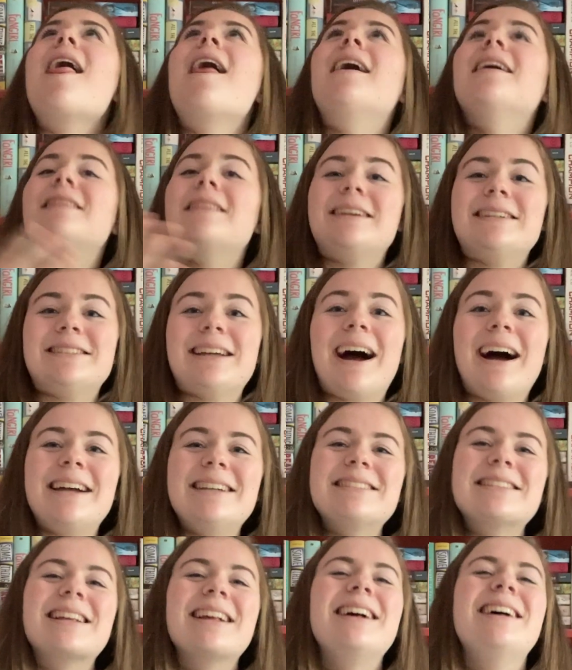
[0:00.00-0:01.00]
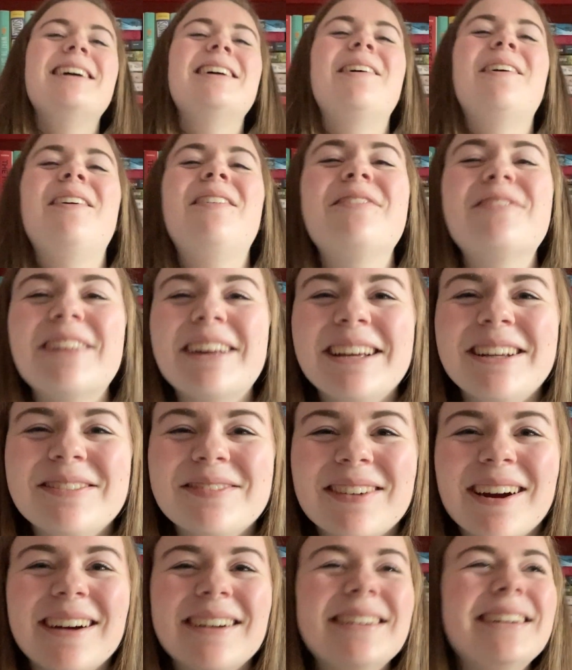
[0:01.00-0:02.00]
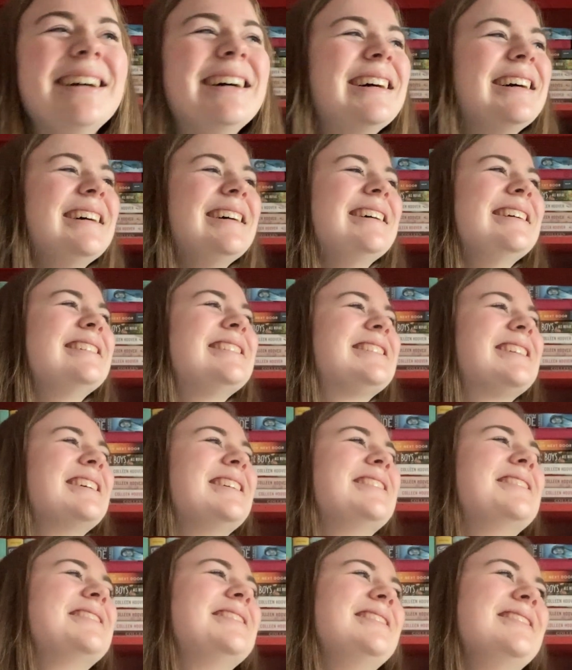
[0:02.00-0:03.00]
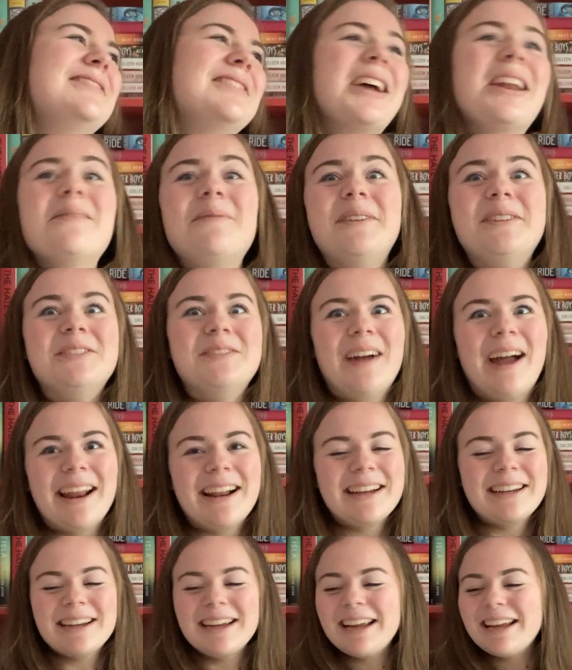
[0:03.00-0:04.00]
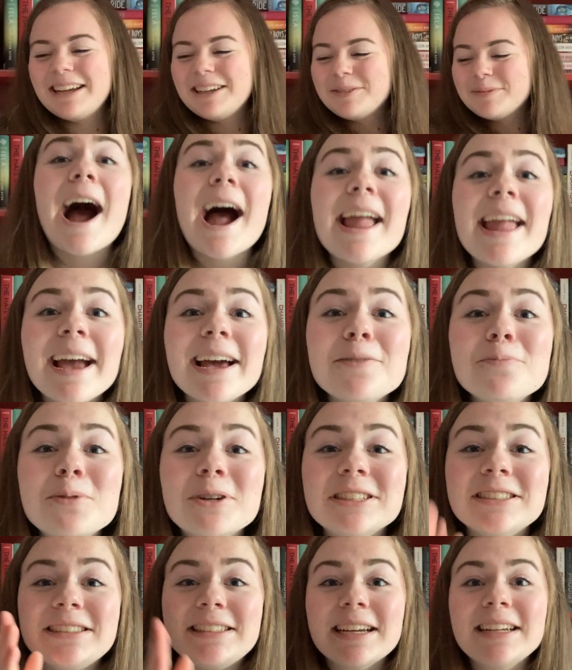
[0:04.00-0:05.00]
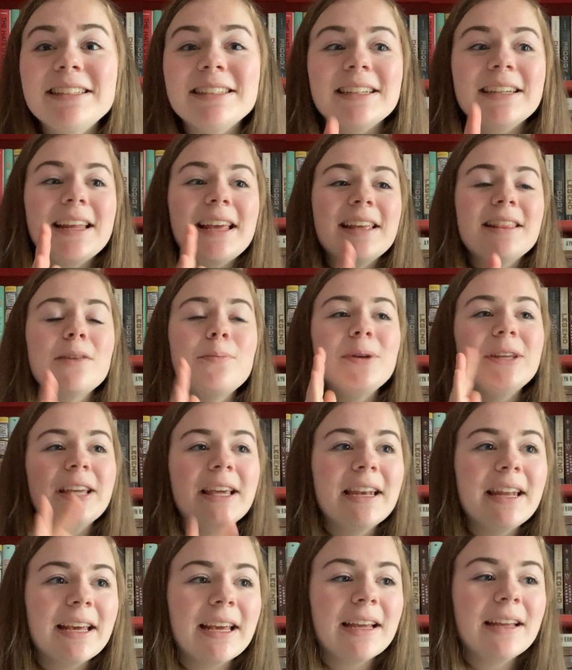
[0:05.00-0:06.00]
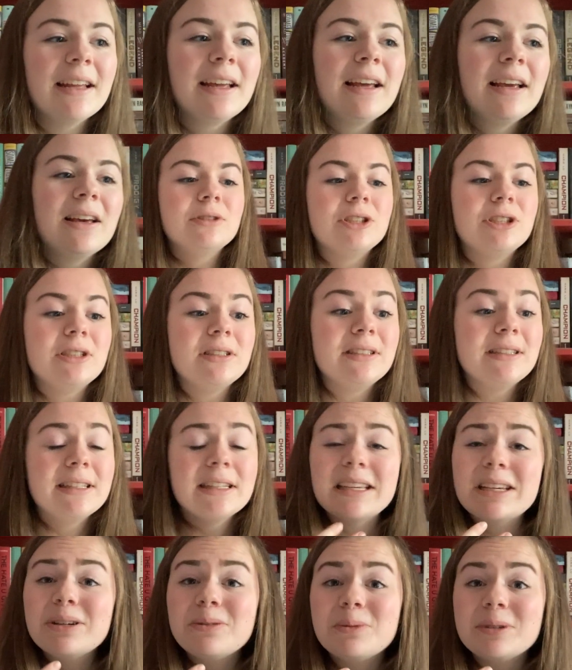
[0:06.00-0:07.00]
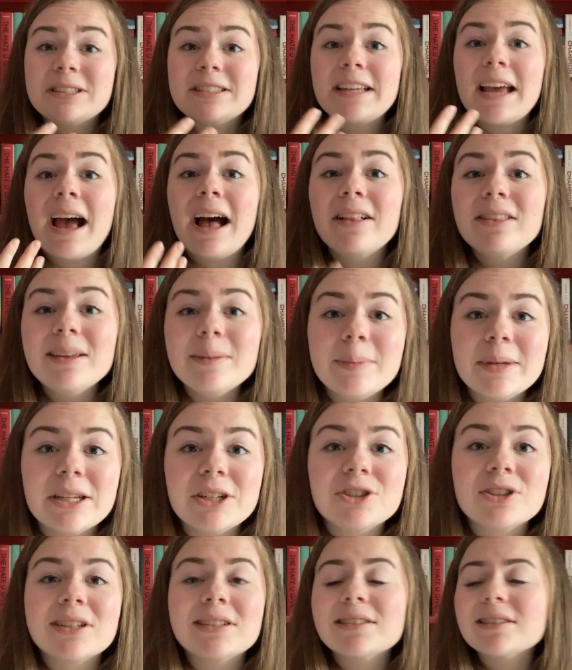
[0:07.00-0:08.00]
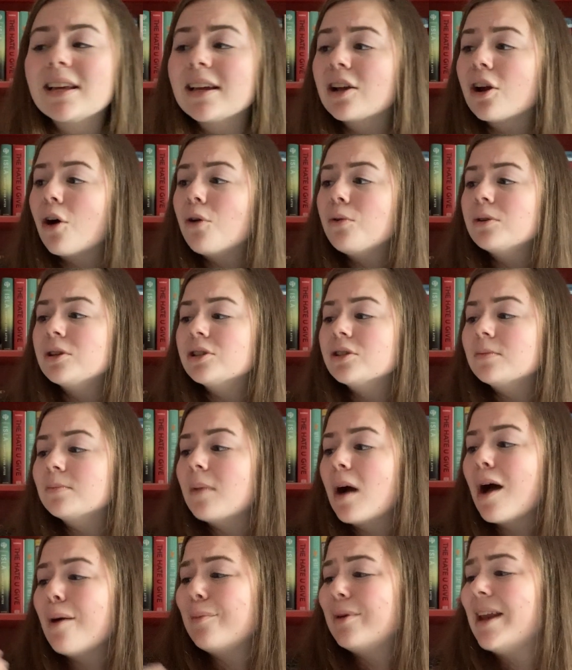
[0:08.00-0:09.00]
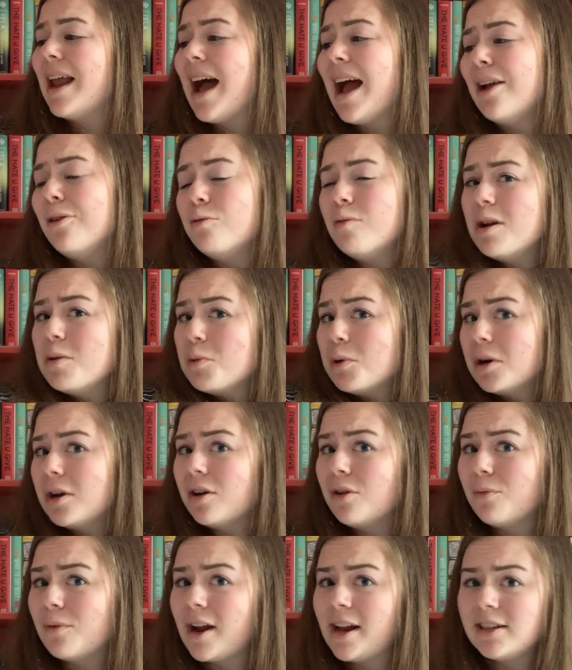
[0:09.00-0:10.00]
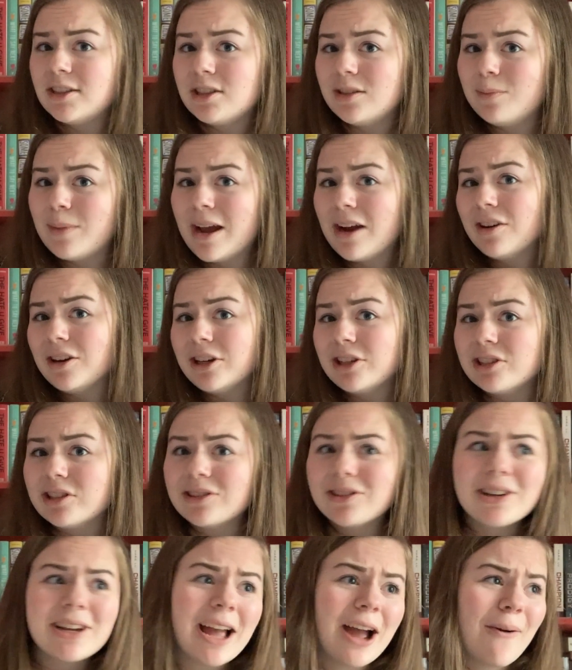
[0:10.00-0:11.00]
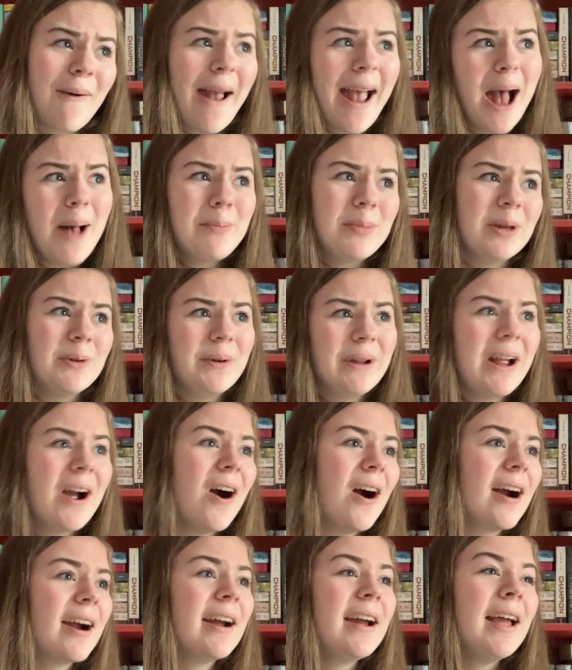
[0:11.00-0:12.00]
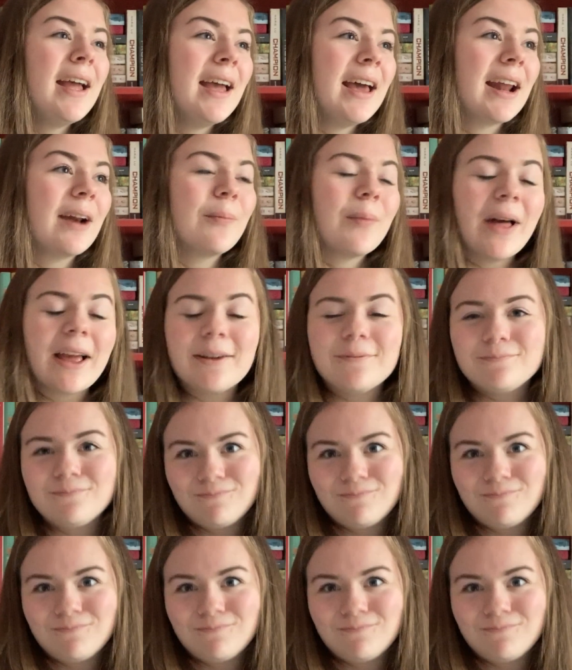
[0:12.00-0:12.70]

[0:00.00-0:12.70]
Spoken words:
and like dies. I'm like, bro, so way to be dramatic. I had predicted in the beginning when he was telling Beatrice, like, oh, your mom and I, we were an arranged marriage and look how happy we are. And I'm like,